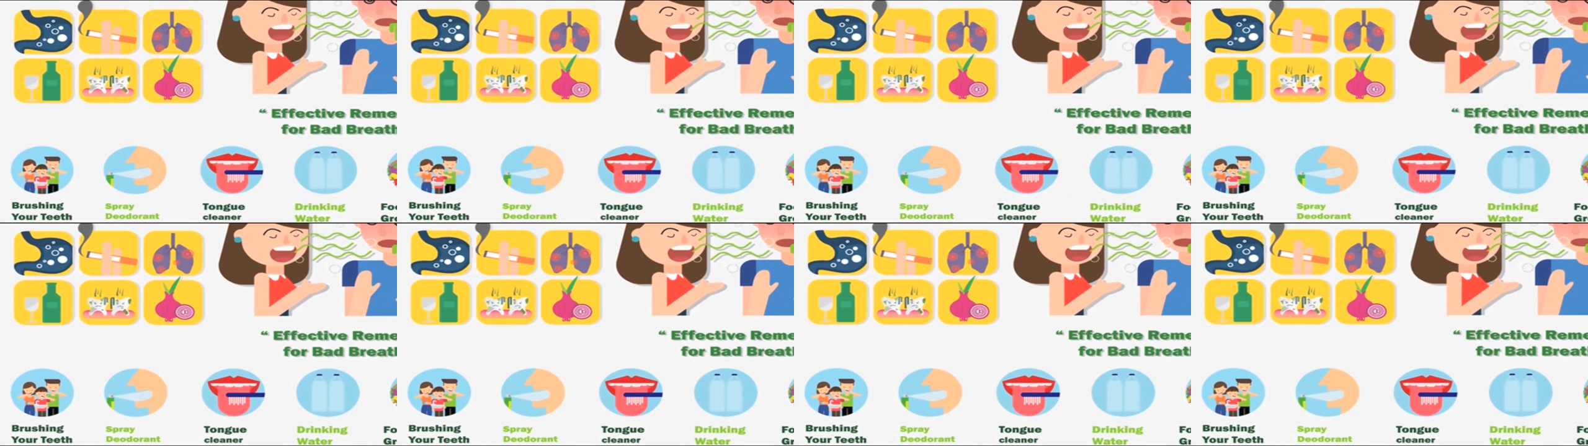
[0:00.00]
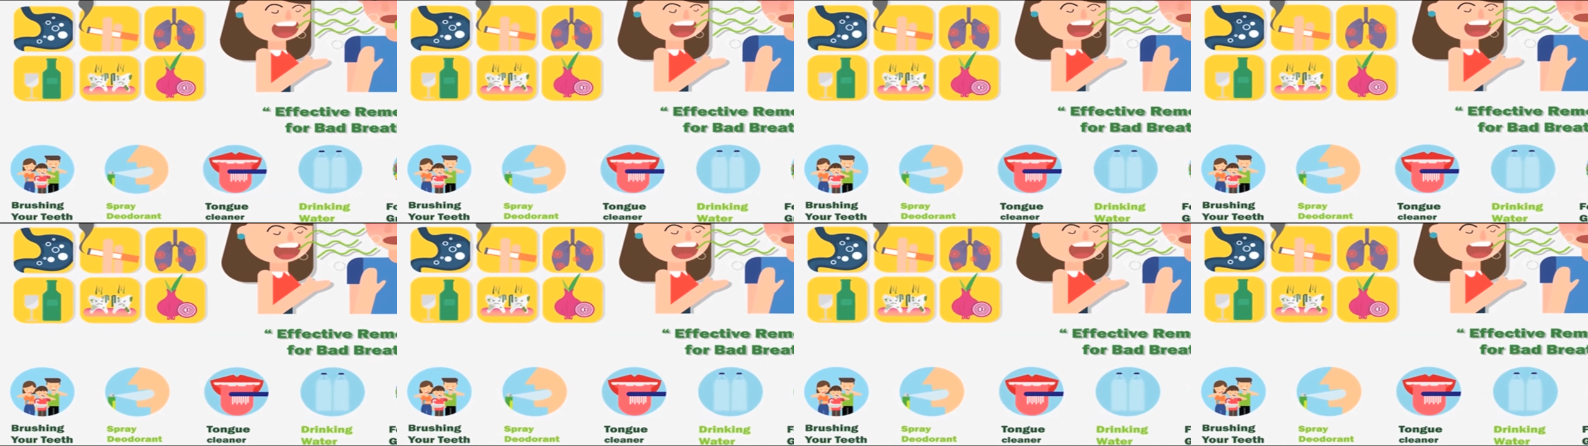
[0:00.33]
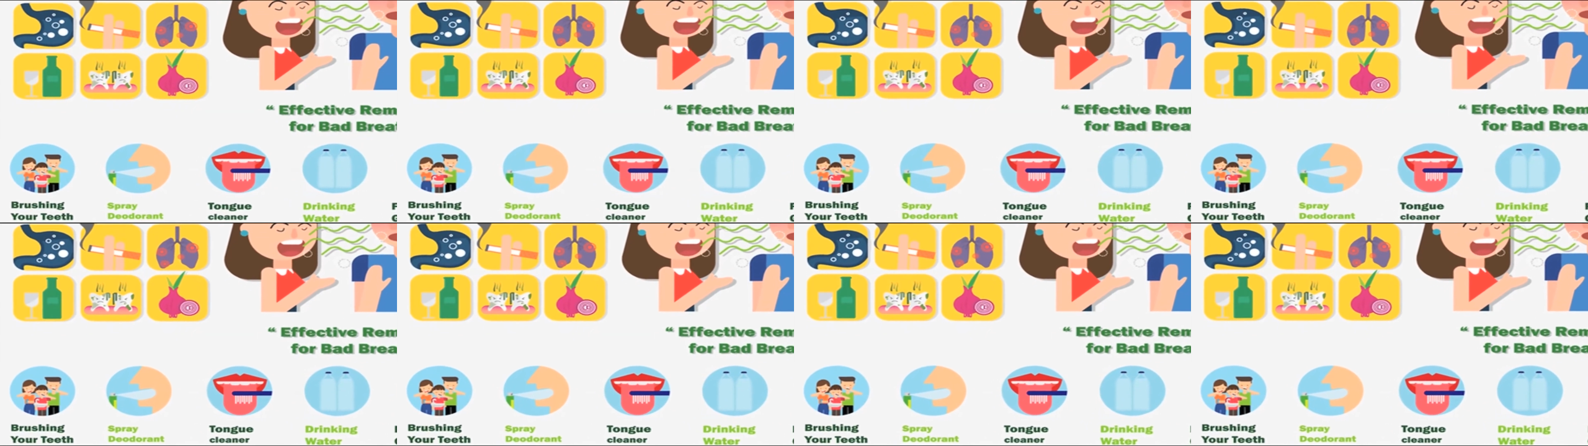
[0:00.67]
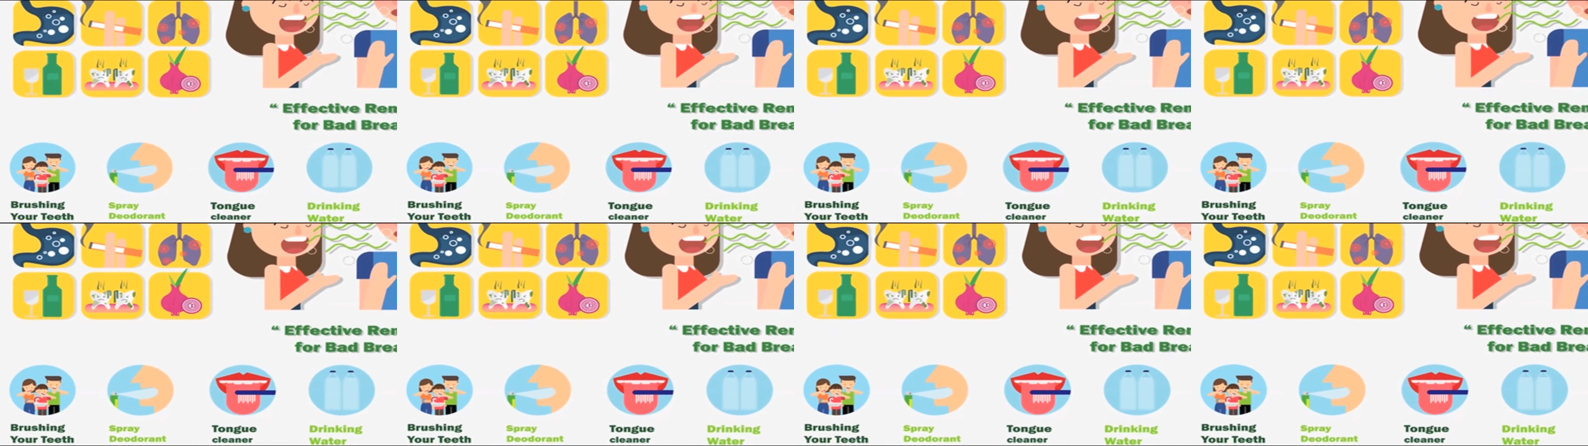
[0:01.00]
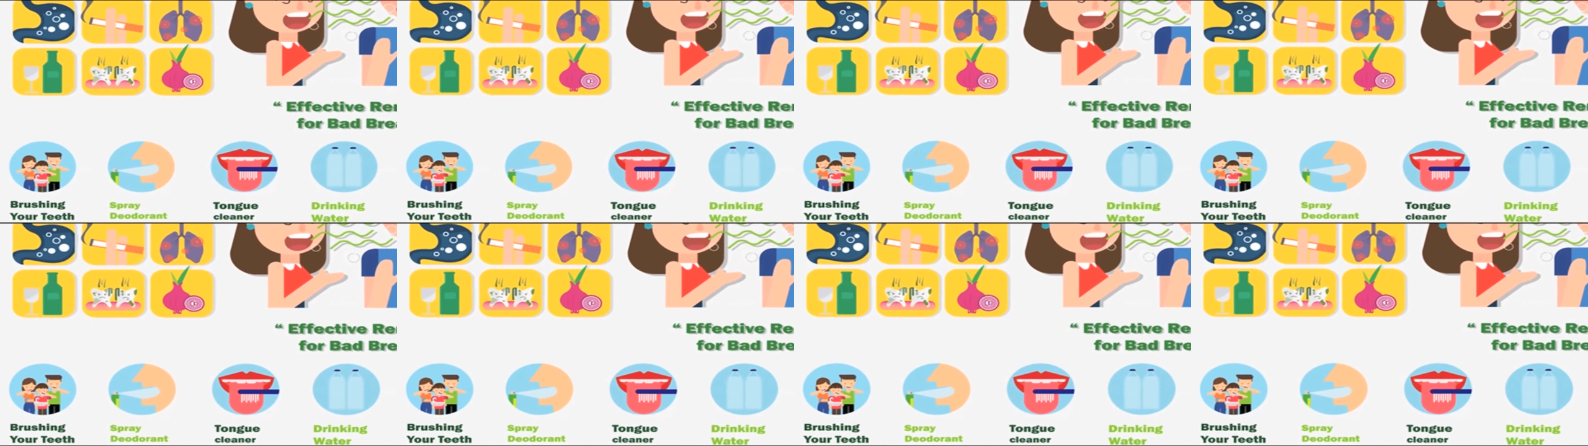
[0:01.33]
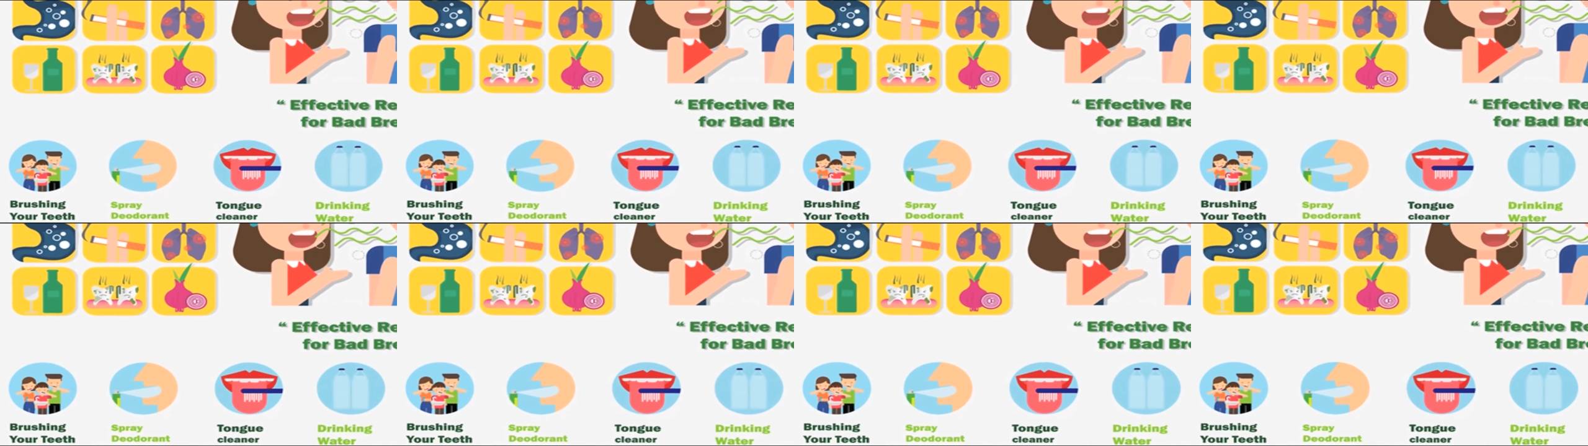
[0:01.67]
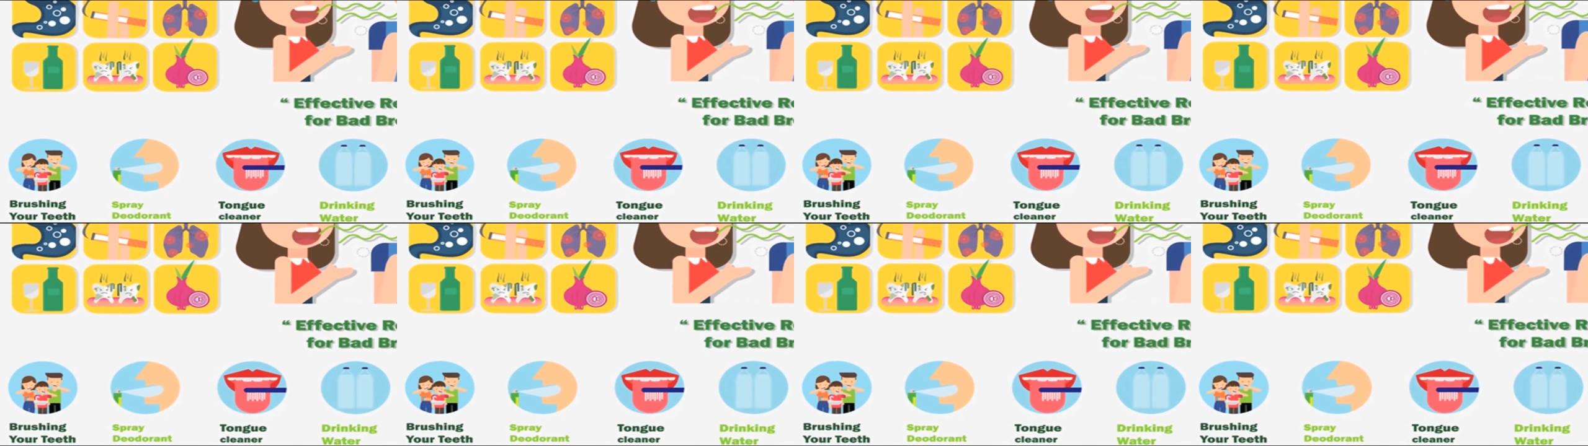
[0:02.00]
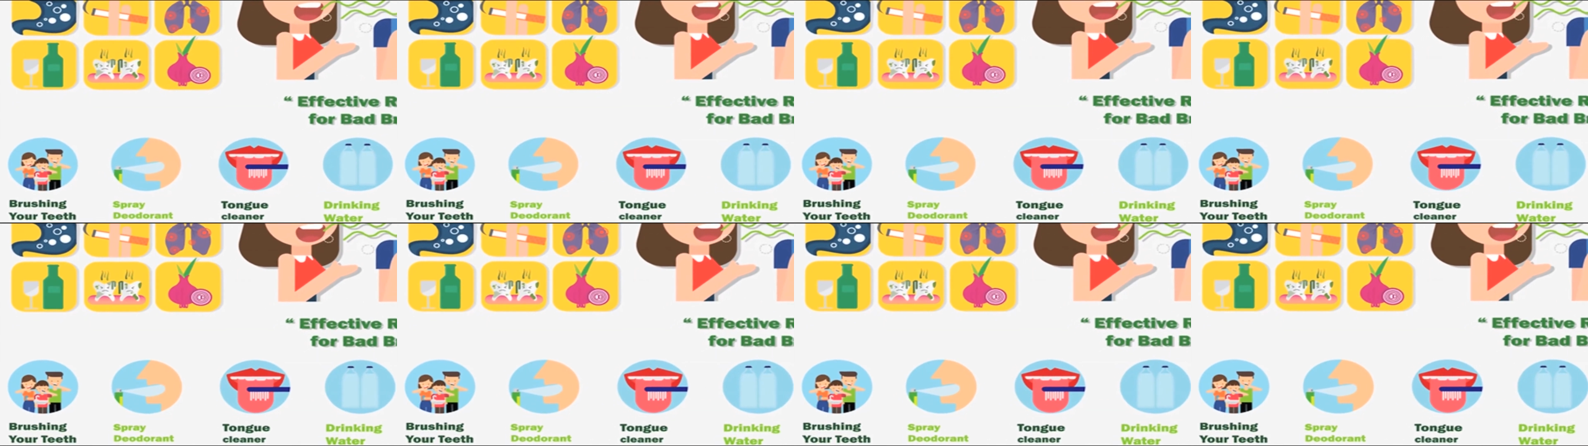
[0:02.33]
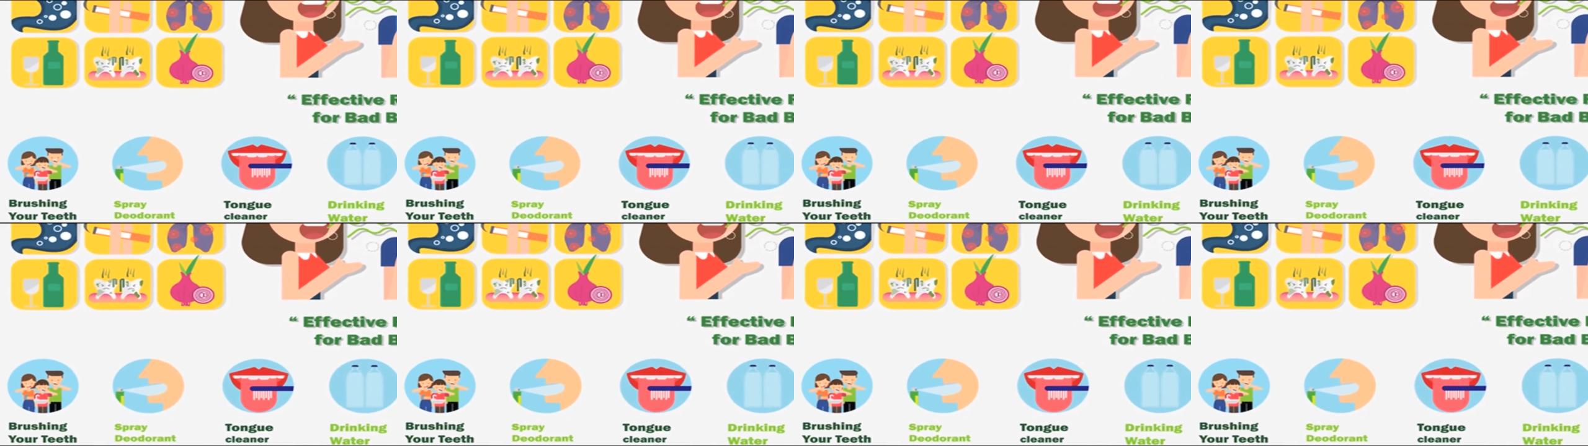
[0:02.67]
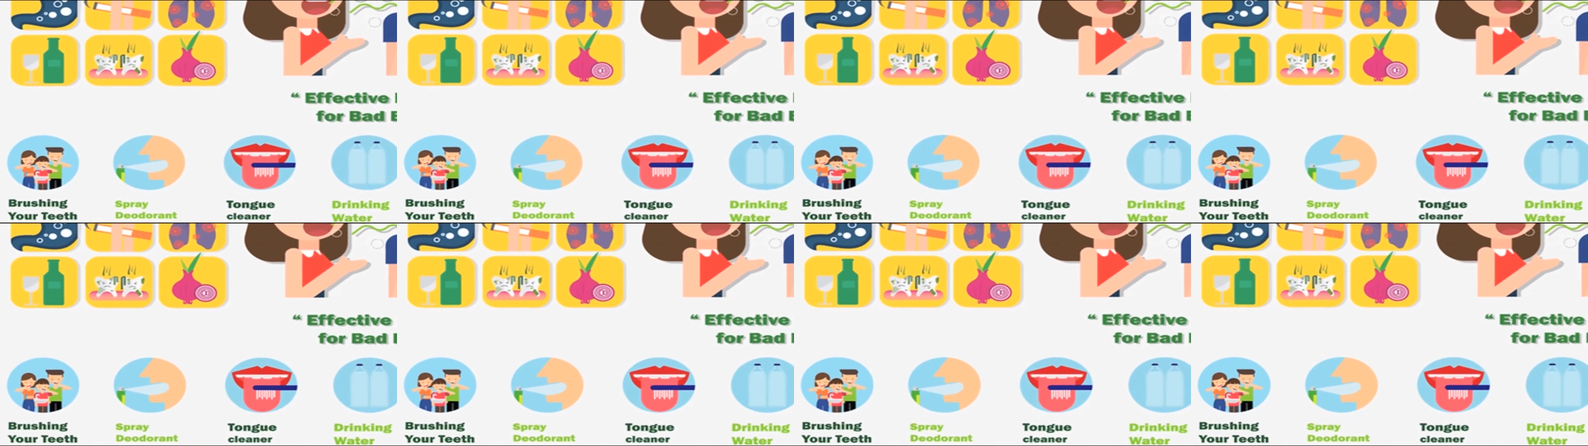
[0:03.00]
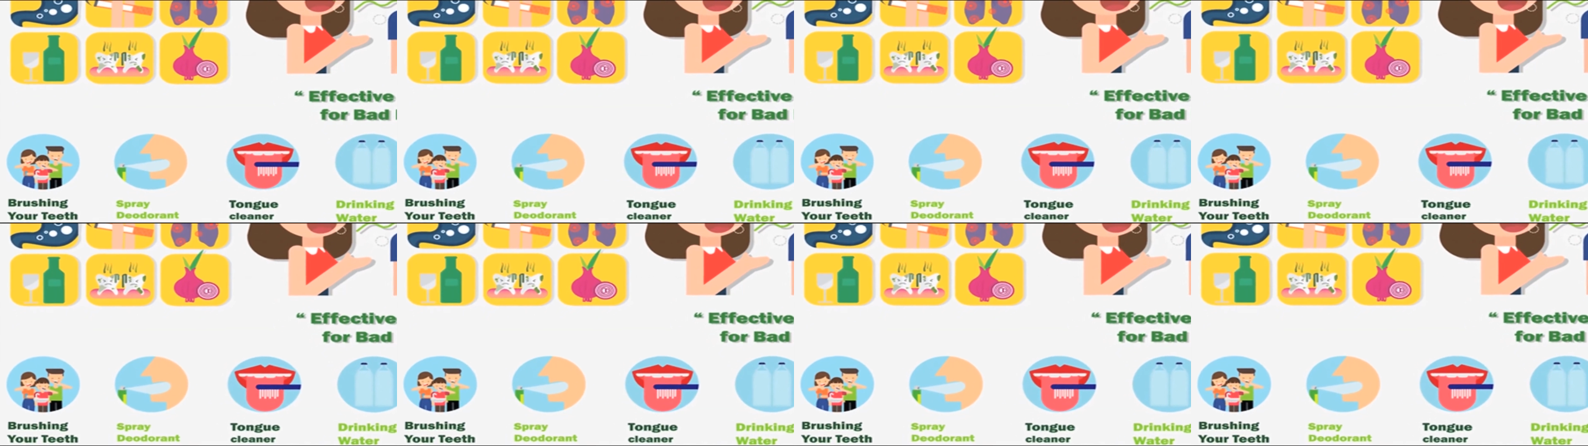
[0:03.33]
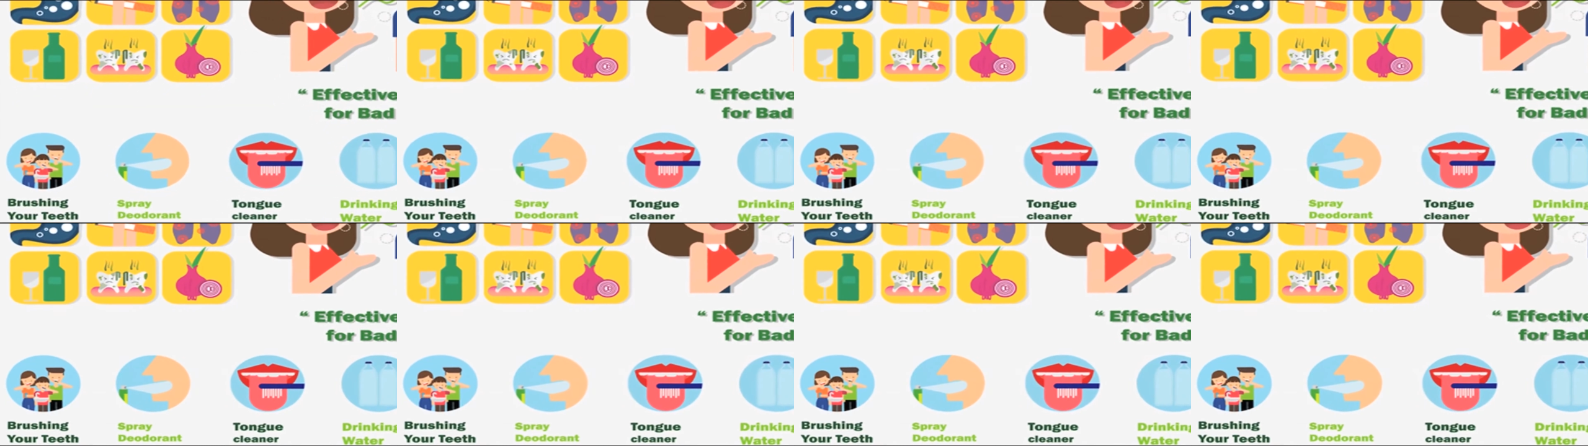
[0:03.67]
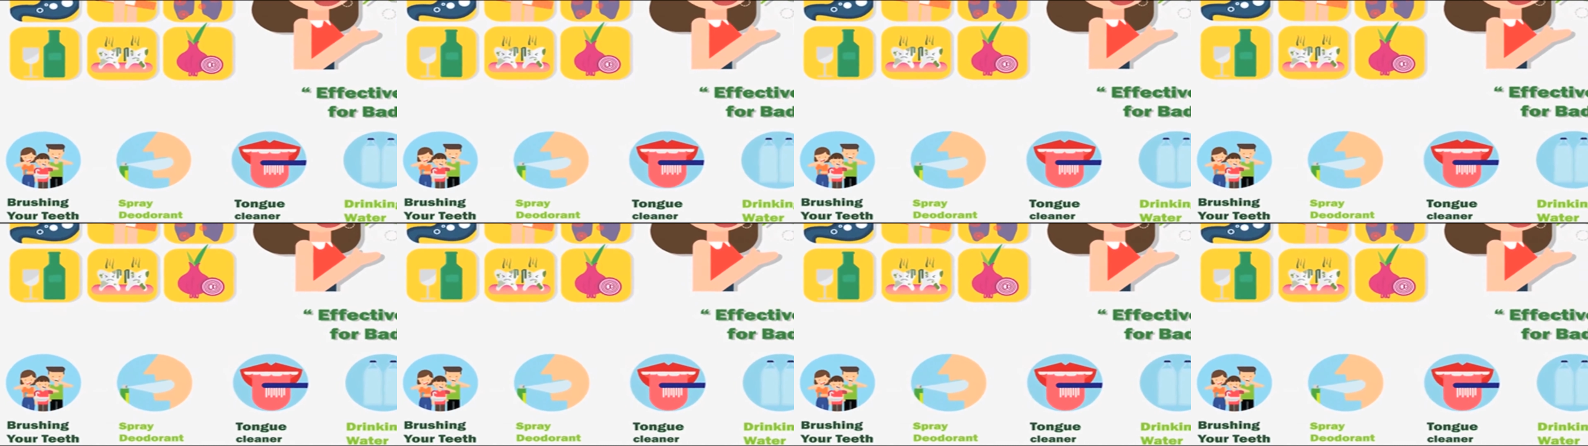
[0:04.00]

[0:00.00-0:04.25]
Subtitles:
No face is visible, so there are no lips to read.